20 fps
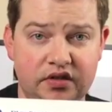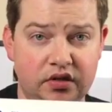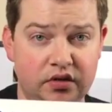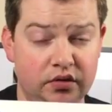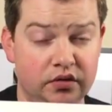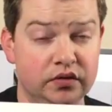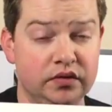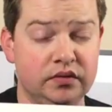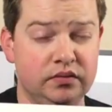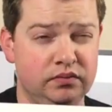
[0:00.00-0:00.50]
So
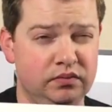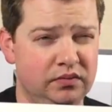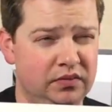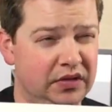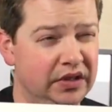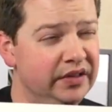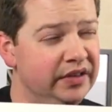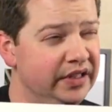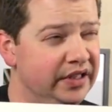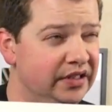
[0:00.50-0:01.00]
there's,
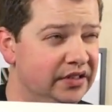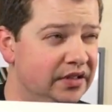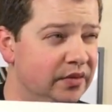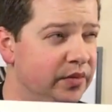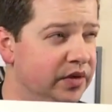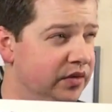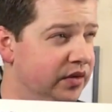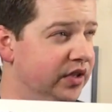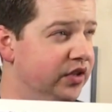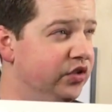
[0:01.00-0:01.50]
I think,
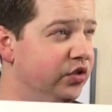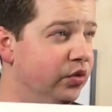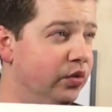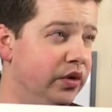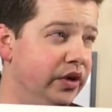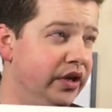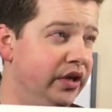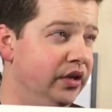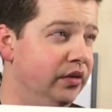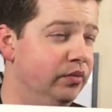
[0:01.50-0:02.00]
something like
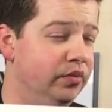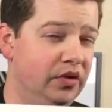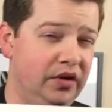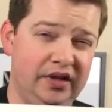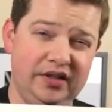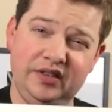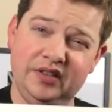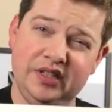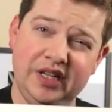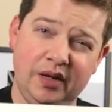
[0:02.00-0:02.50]
20
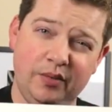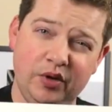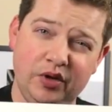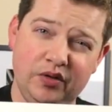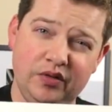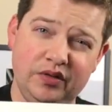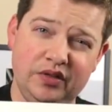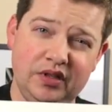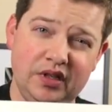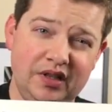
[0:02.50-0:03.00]
plus
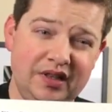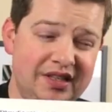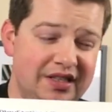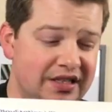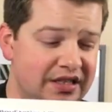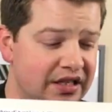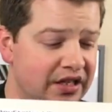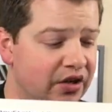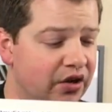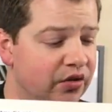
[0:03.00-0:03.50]
demos in
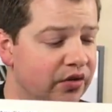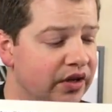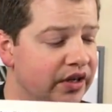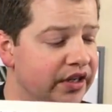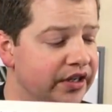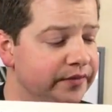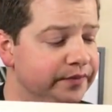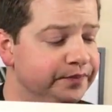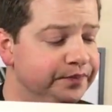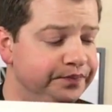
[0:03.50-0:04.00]
this thing
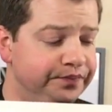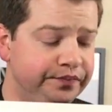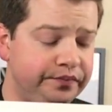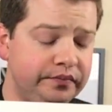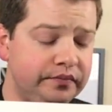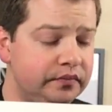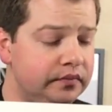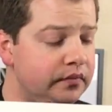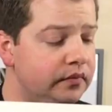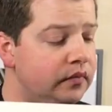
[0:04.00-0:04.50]
already.
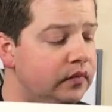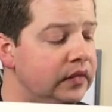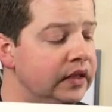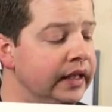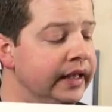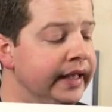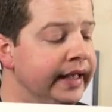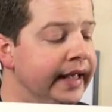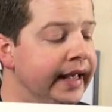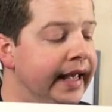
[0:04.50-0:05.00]

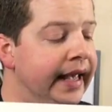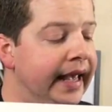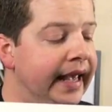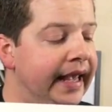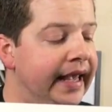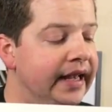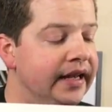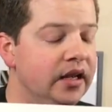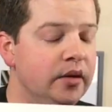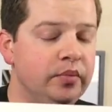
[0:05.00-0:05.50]

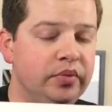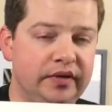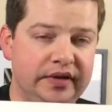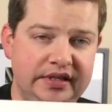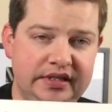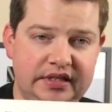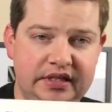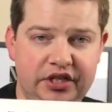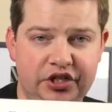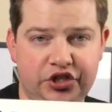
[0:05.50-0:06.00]
And a
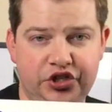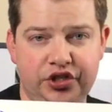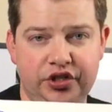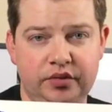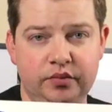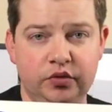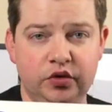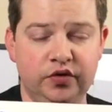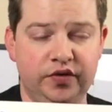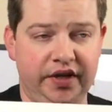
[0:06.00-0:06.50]

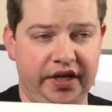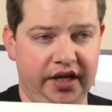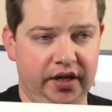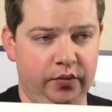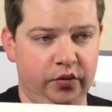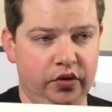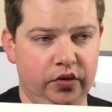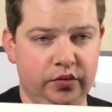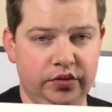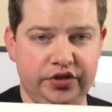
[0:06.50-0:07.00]
PlayStation Move
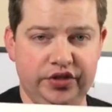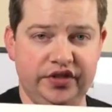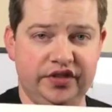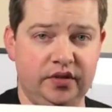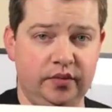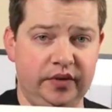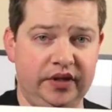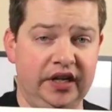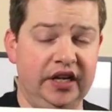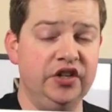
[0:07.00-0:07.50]
camera, which is
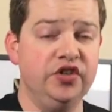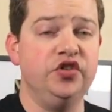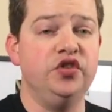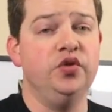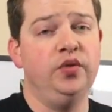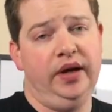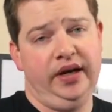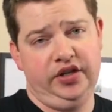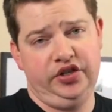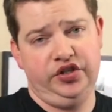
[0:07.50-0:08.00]
something I
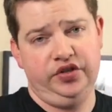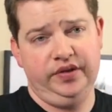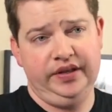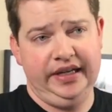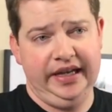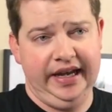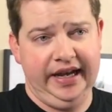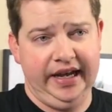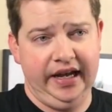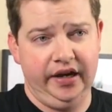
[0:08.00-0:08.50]
do
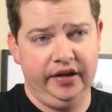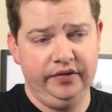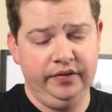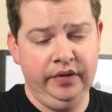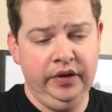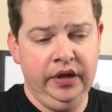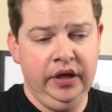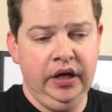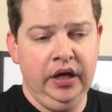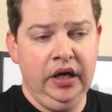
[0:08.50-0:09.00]
actually have.